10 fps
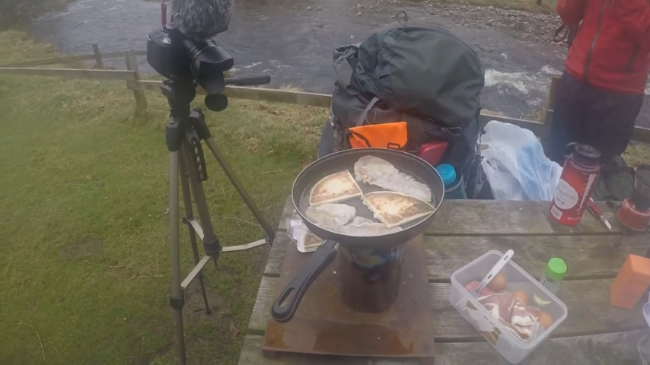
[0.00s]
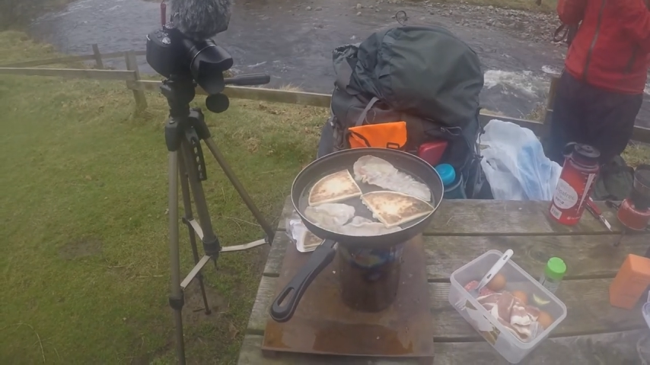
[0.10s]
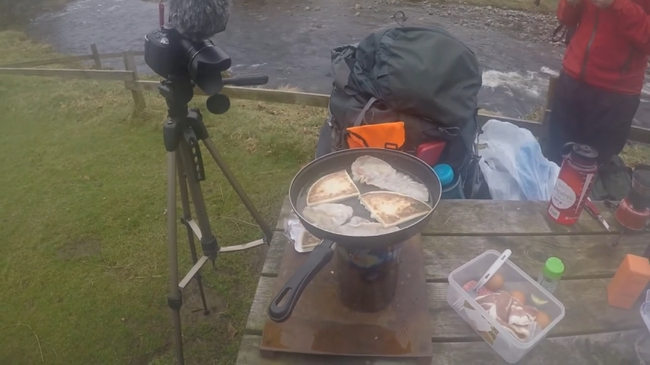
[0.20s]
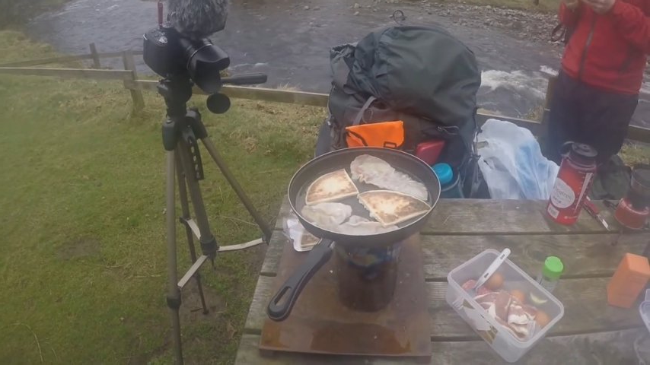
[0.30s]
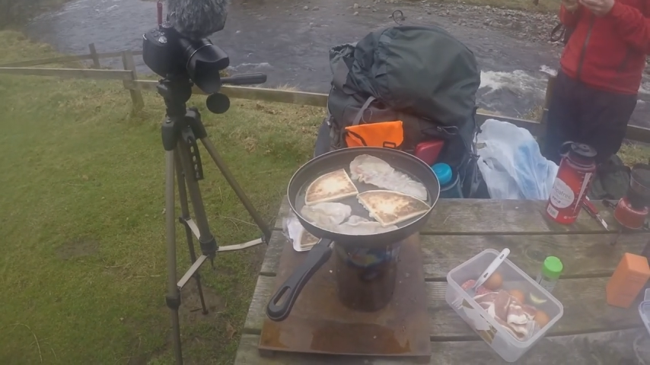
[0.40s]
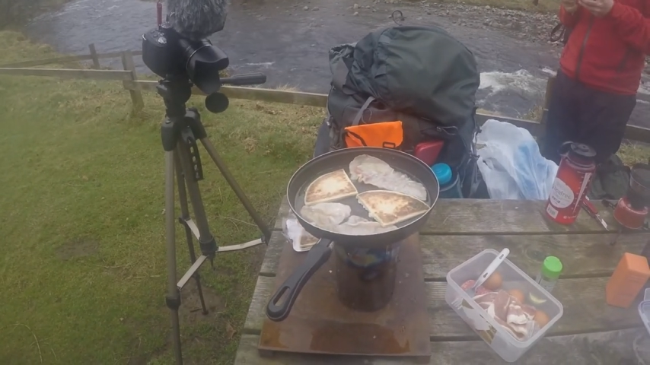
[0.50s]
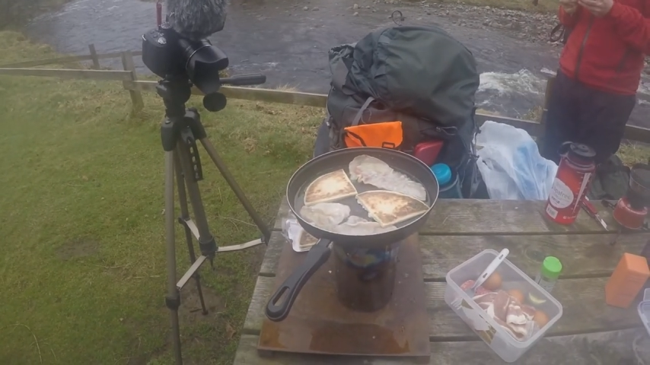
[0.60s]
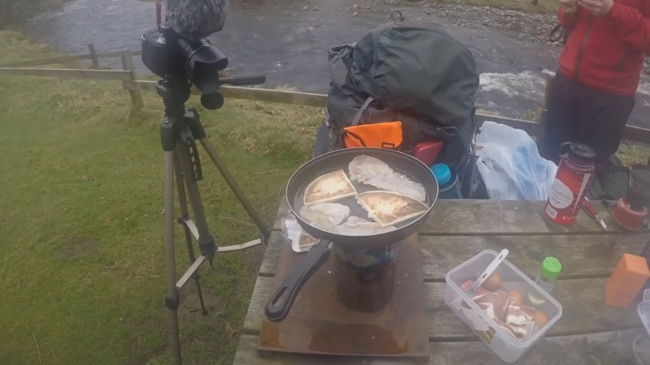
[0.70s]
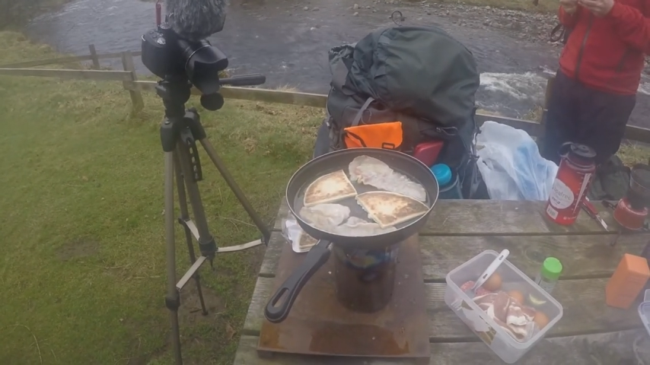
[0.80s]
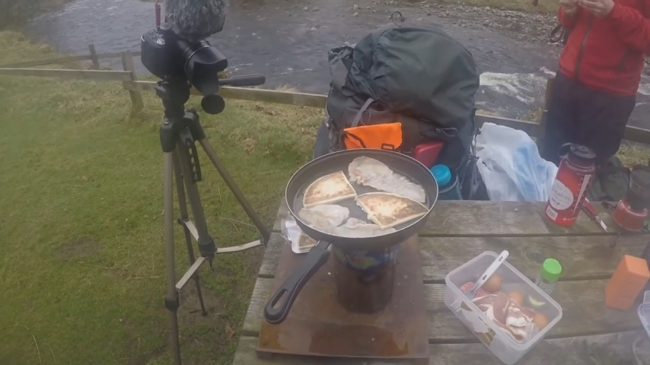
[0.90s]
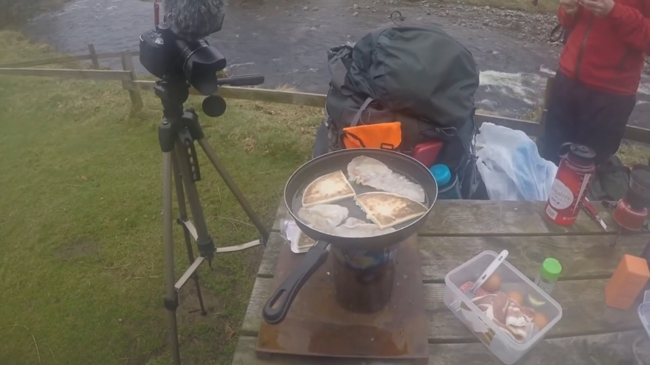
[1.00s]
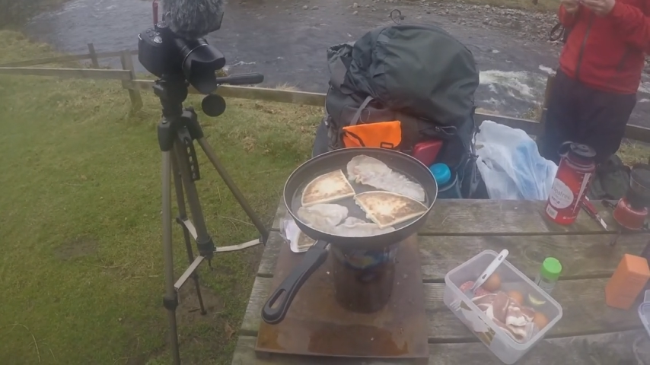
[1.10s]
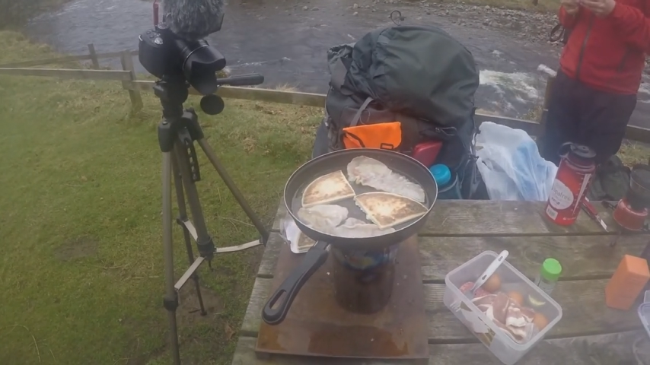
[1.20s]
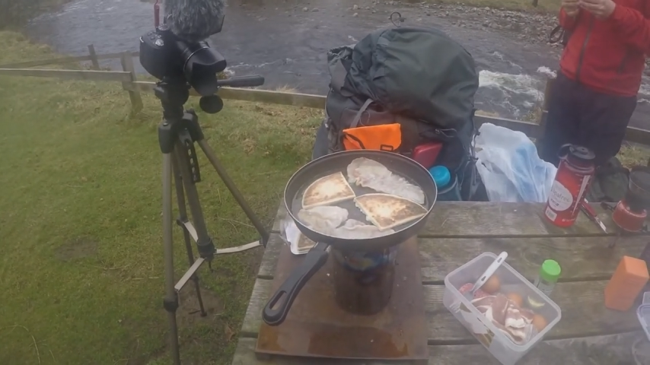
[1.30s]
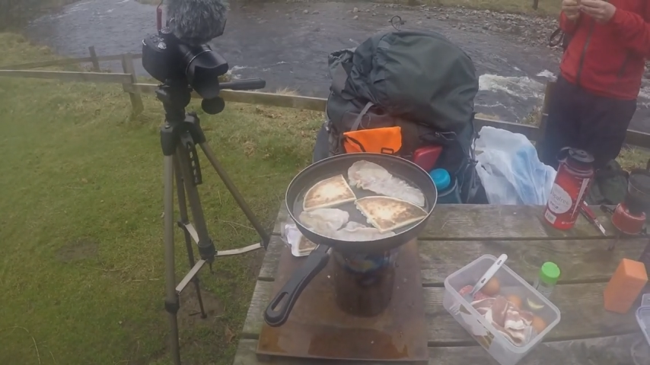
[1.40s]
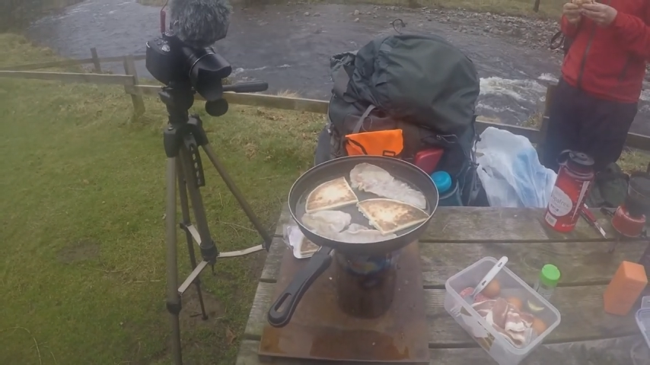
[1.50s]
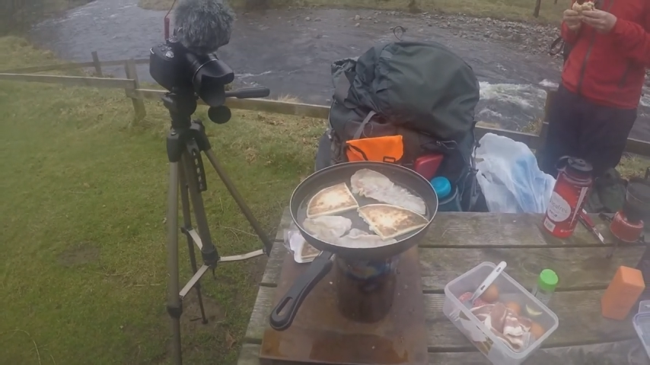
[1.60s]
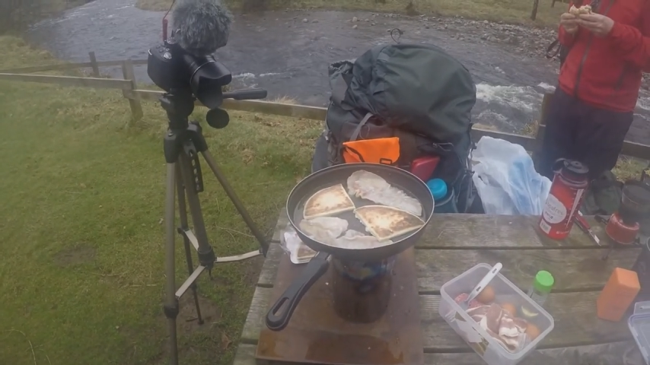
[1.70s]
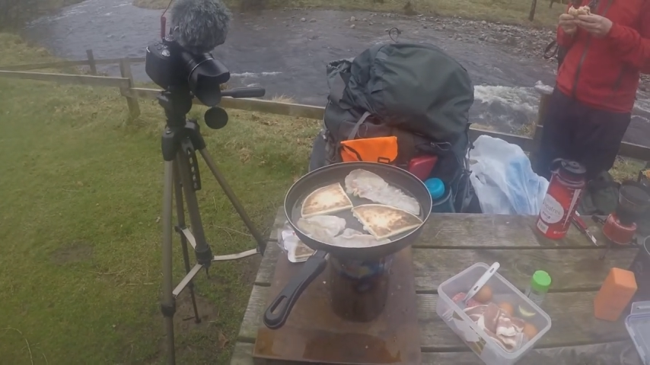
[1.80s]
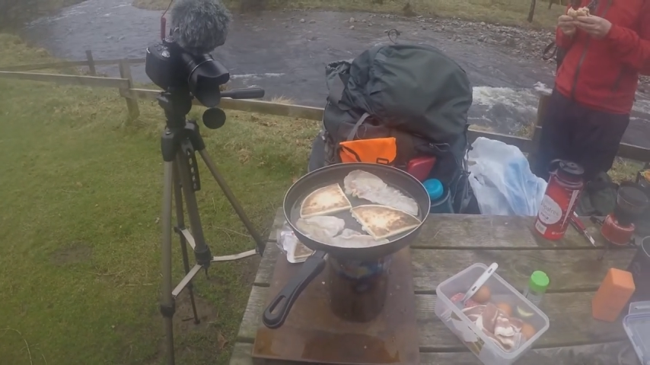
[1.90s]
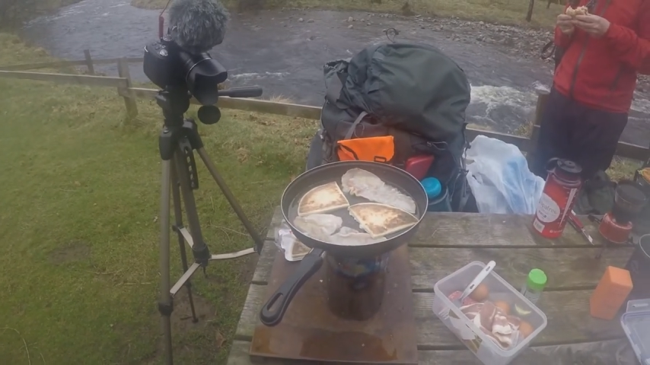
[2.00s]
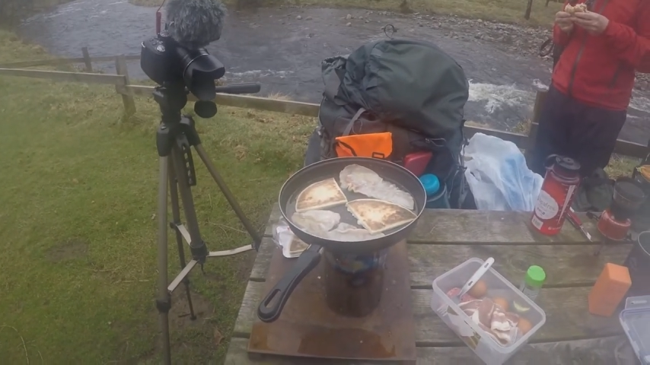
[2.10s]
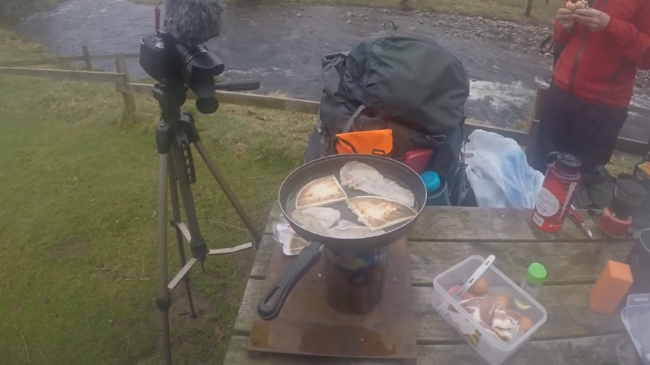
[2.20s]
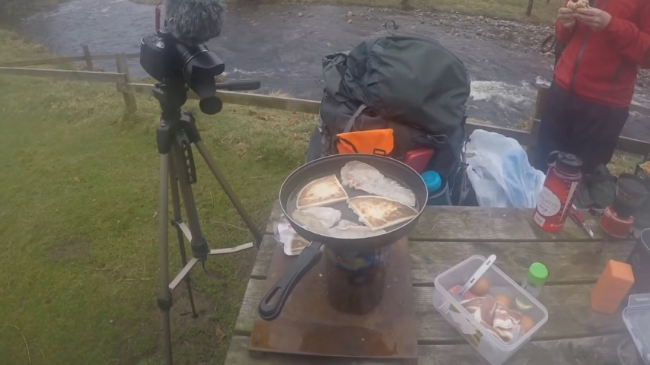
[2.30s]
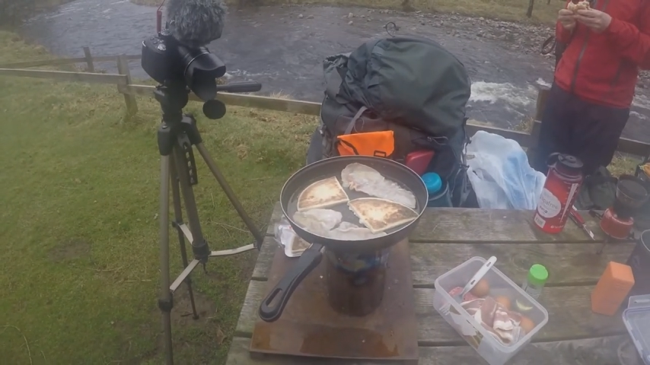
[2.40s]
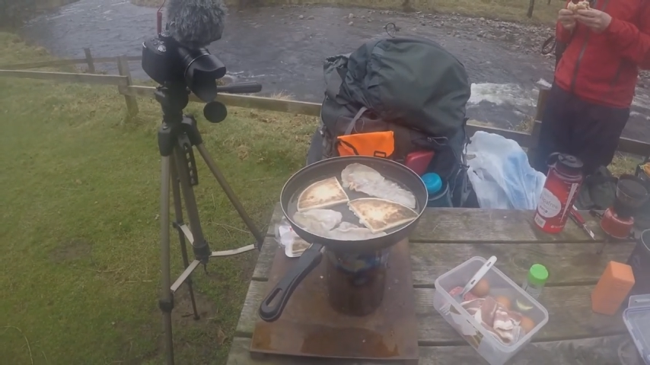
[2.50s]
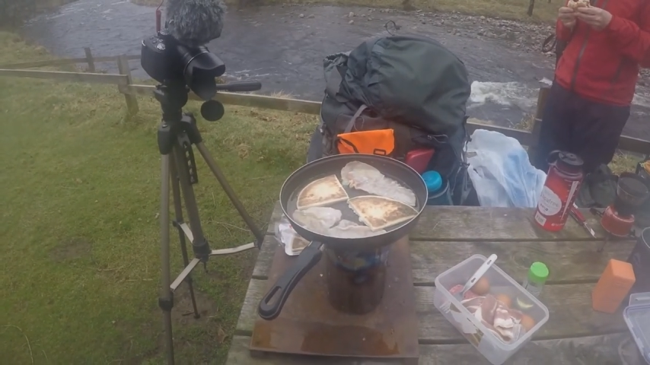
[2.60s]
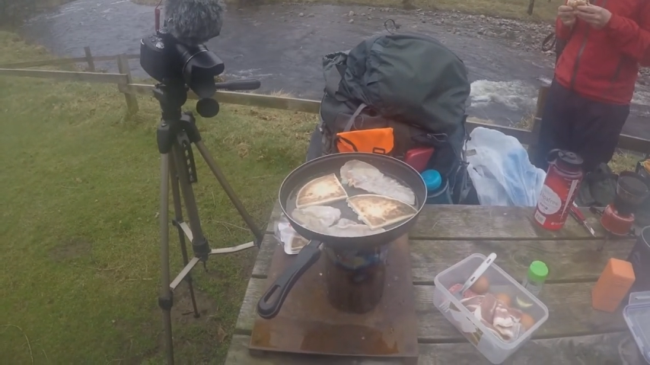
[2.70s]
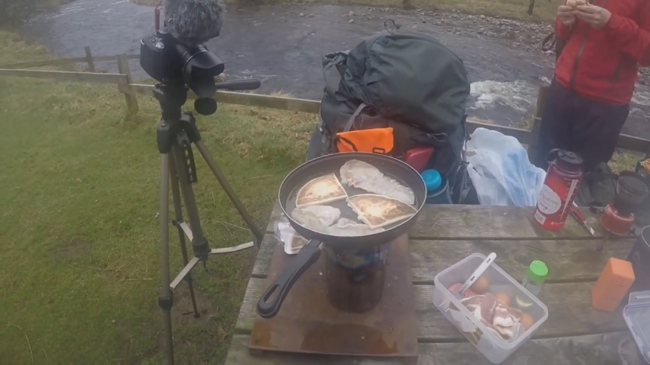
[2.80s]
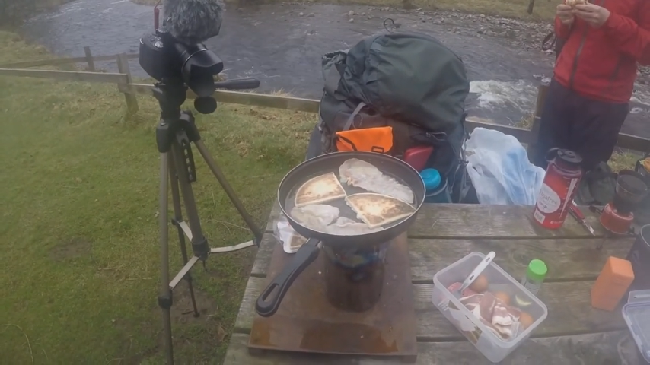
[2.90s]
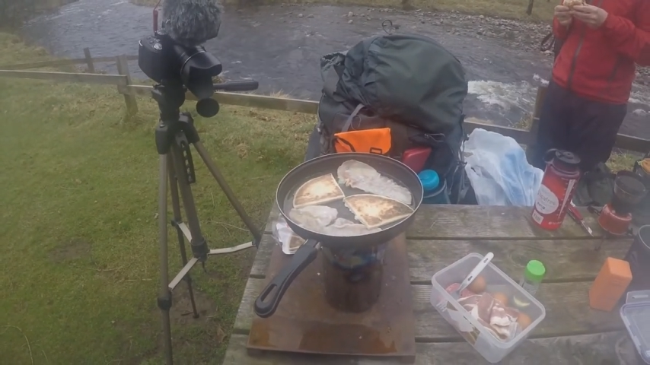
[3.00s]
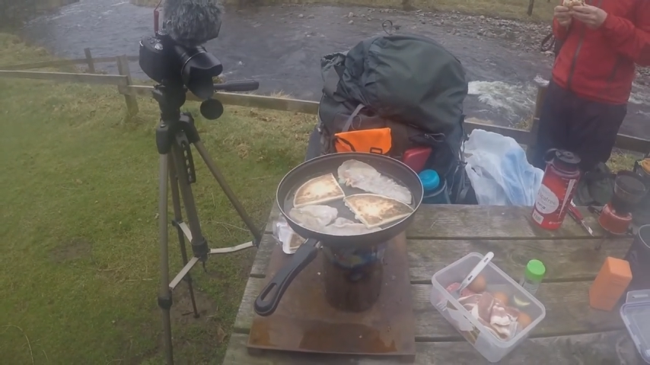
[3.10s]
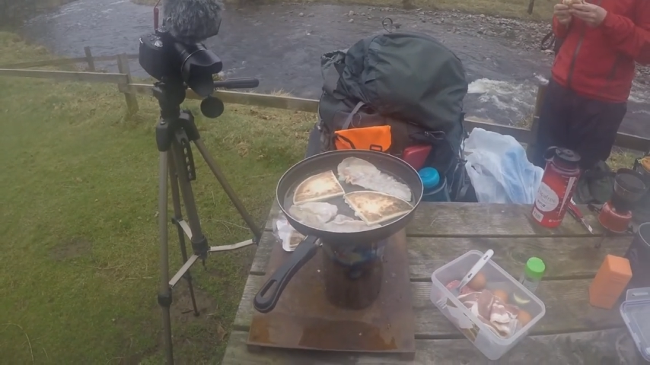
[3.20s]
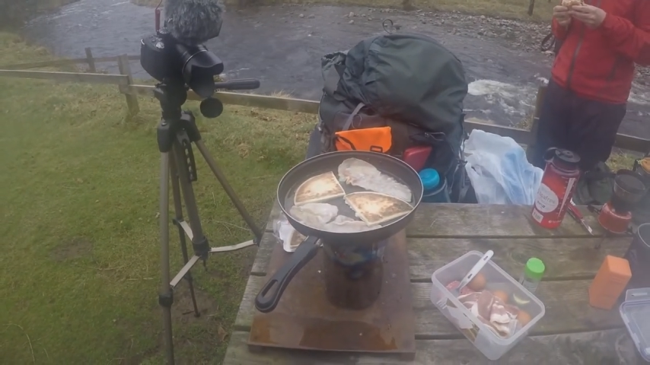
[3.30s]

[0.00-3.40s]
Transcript: [unreadable: no face in view]